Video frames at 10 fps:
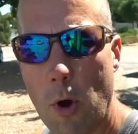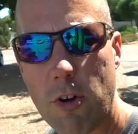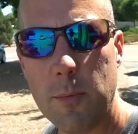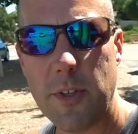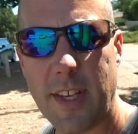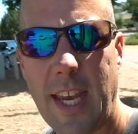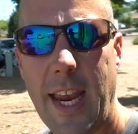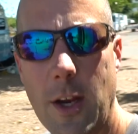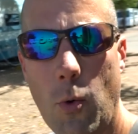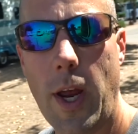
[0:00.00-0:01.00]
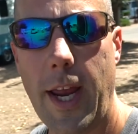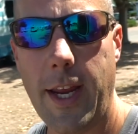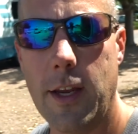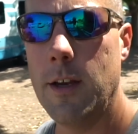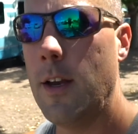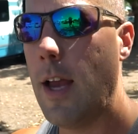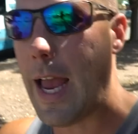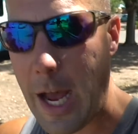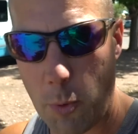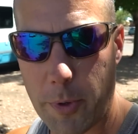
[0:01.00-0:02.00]
Welcome to the KOA
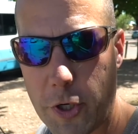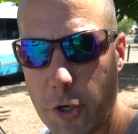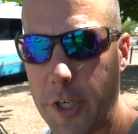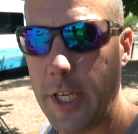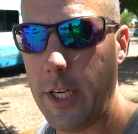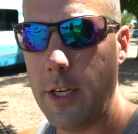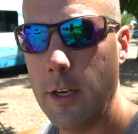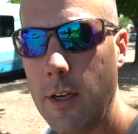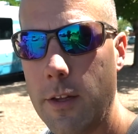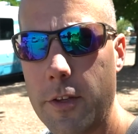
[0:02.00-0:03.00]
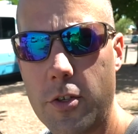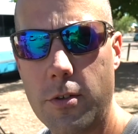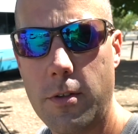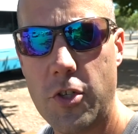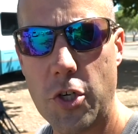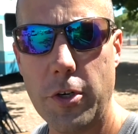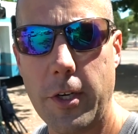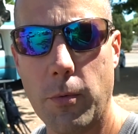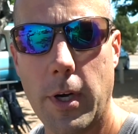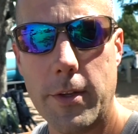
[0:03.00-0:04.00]
Albuquerque, the
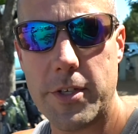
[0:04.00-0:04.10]
Journey one.